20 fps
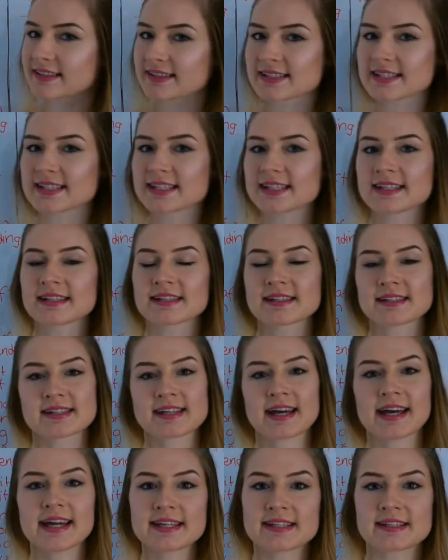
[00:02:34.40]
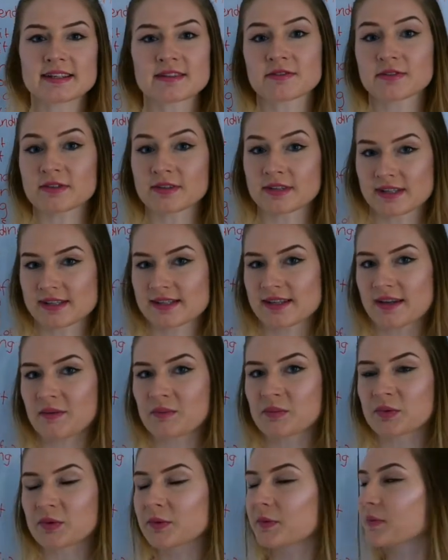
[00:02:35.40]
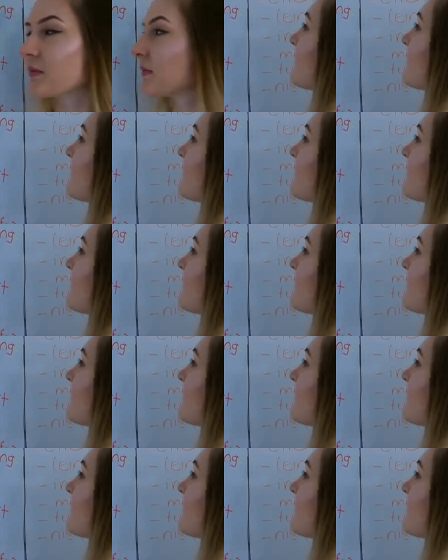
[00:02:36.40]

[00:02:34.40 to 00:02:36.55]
die Seite, for example,